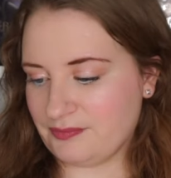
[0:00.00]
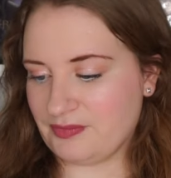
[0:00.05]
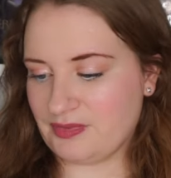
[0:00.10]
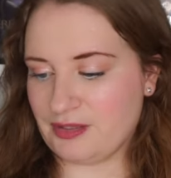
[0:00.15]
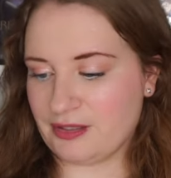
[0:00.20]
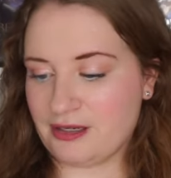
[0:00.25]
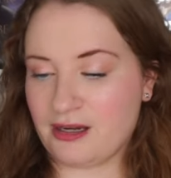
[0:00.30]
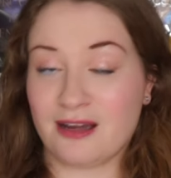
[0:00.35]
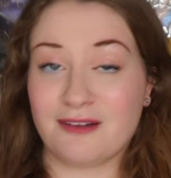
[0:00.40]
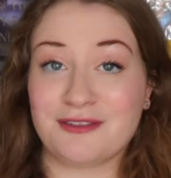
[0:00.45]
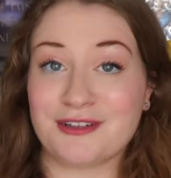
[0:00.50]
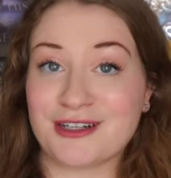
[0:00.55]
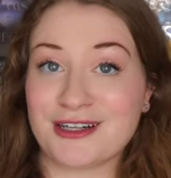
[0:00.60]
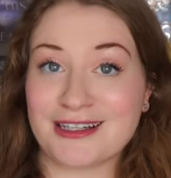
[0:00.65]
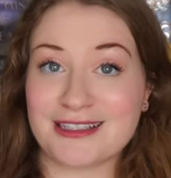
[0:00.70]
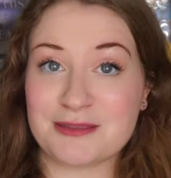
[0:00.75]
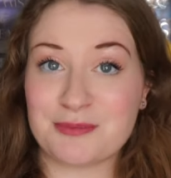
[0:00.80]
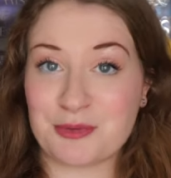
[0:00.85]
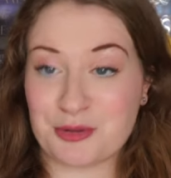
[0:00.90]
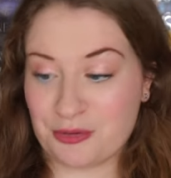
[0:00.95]
The cover
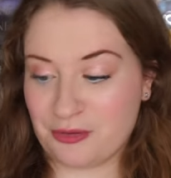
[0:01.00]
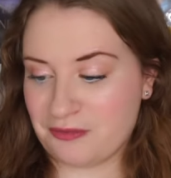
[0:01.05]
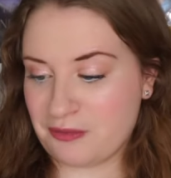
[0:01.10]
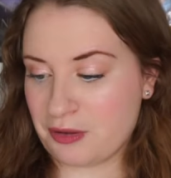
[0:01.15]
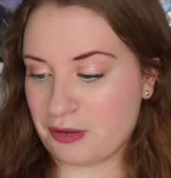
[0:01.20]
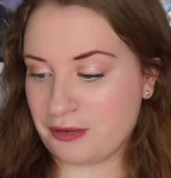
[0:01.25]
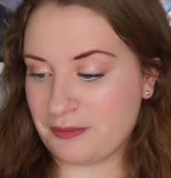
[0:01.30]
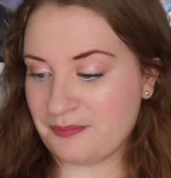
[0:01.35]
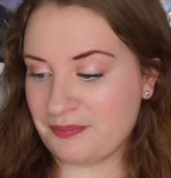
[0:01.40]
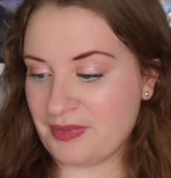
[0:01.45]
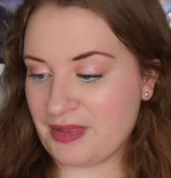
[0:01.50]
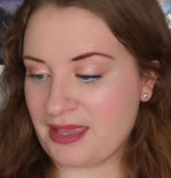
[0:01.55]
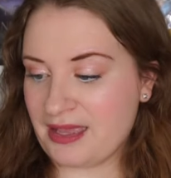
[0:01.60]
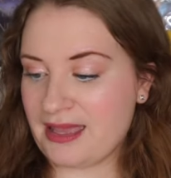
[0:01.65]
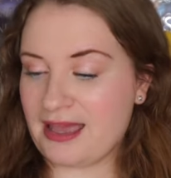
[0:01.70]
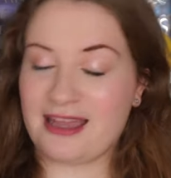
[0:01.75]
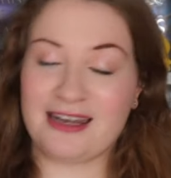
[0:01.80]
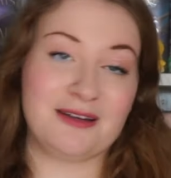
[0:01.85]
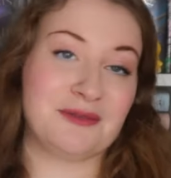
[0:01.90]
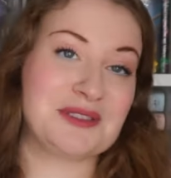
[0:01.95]
is beautiful,
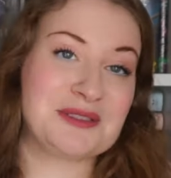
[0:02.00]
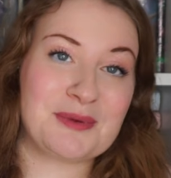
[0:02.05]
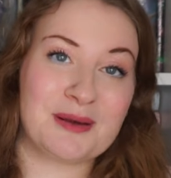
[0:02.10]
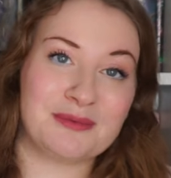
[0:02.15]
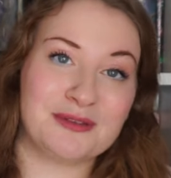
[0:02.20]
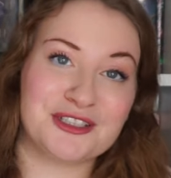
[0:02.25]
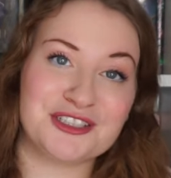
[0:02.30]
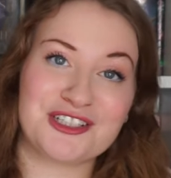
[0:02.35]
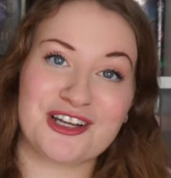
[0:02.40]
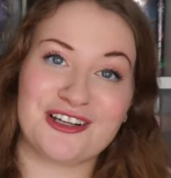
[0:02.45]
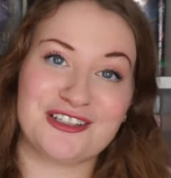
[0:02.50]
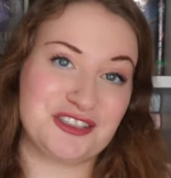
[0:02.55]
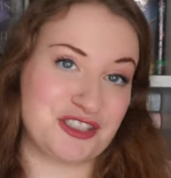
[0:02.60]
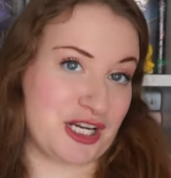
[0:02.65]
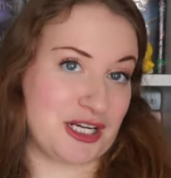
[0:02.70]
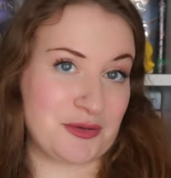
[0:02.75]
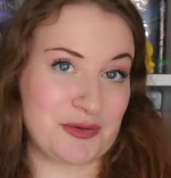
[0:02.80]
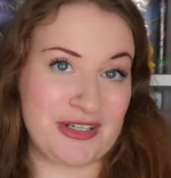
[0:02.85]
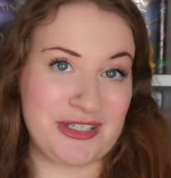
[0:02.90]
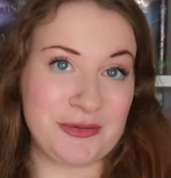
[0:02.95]
and it was published on
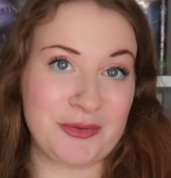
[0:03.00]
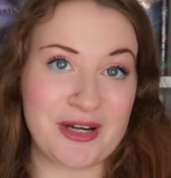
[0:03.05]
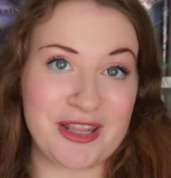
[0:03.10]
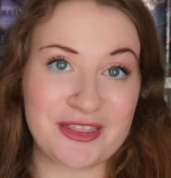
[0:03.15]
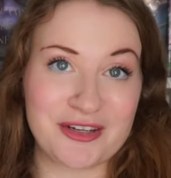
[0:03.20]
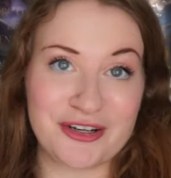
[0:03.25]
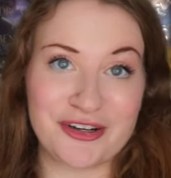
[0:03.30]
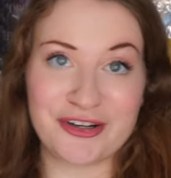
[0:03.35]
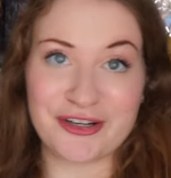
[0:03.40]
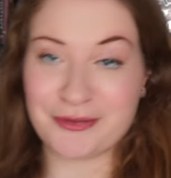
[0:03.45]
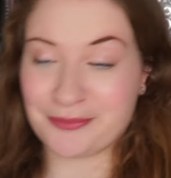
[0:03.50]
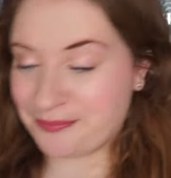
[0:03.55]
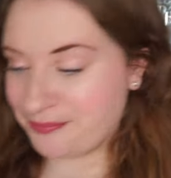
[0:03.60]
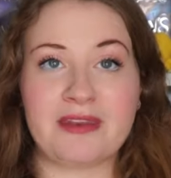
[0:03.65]
January 23rd.